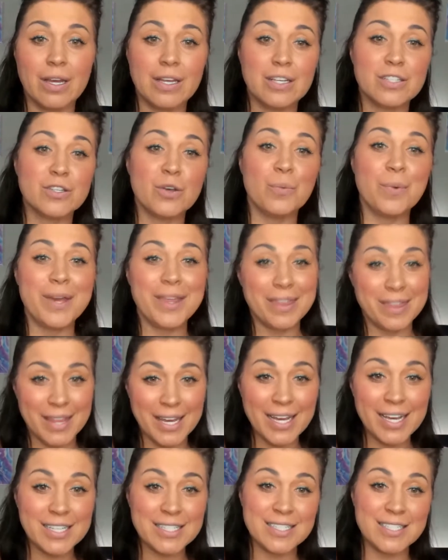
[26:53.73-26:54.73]
So we
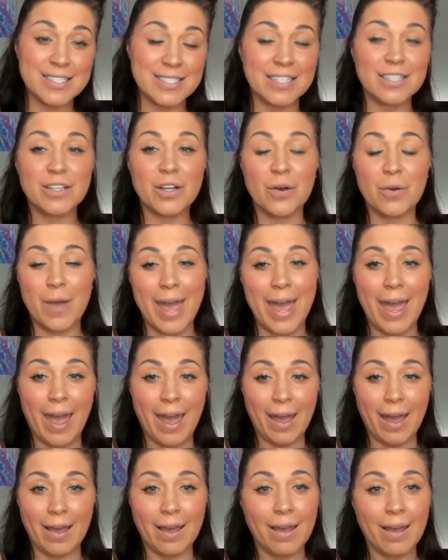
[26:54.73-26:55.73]
think it's still
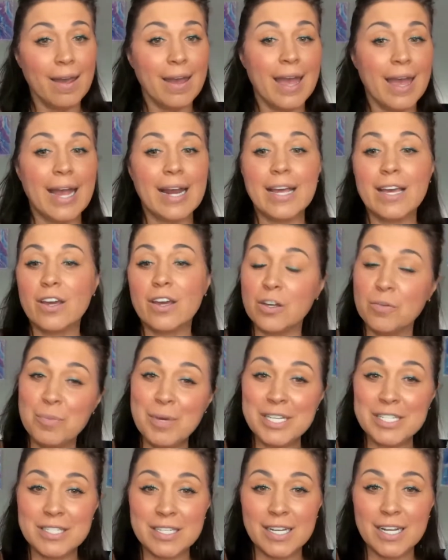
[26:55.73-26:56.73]
okay. And it could
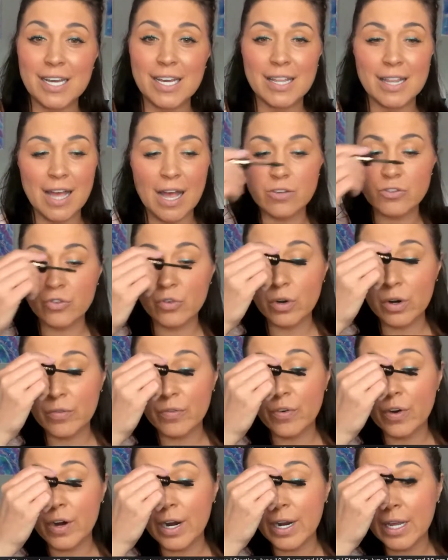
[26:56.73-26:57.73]
be sitting in that drawer
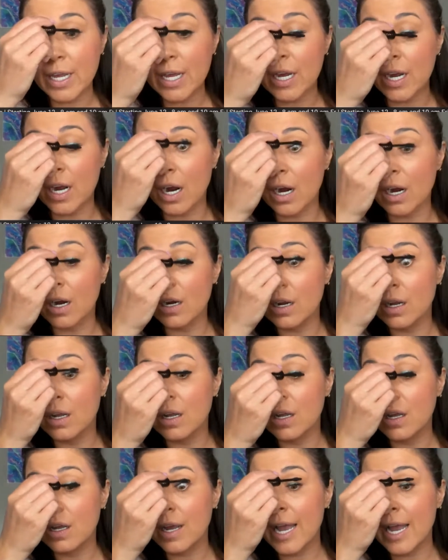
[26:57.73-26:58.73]
for a year.
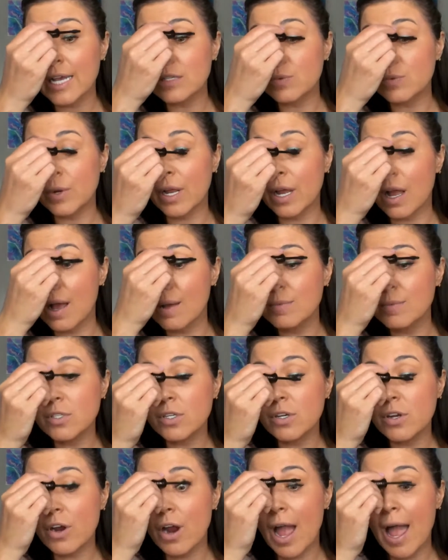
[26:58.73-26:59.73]
Guys, when it comes to
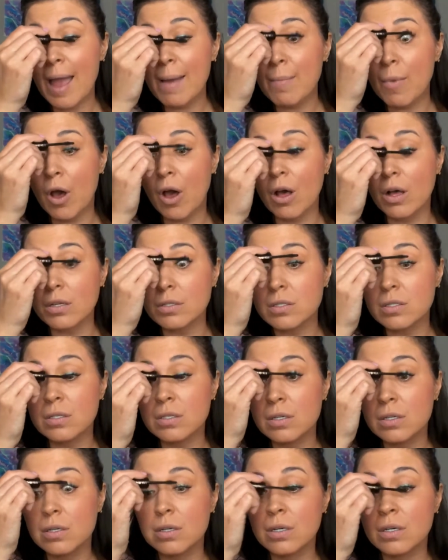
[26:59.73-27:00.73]
your eyeballs,
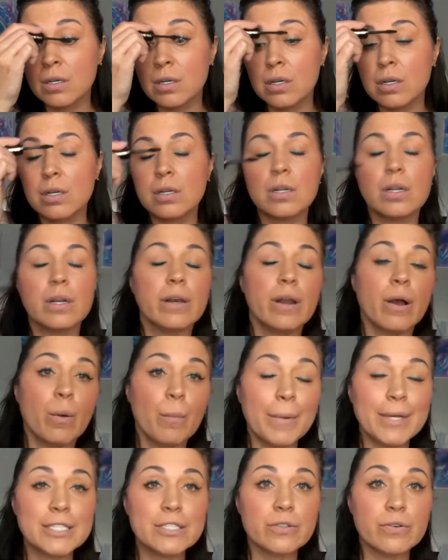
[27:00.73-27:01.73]
don't
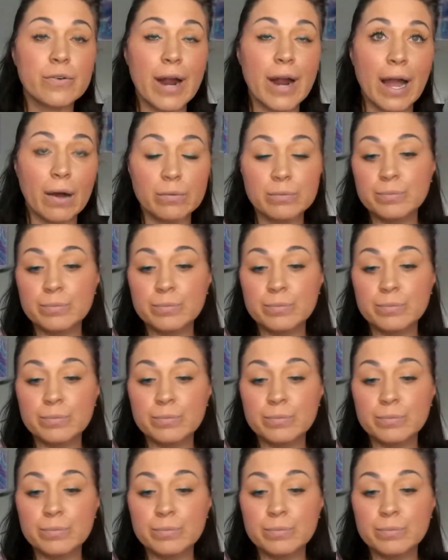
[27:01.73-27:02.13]
mess around.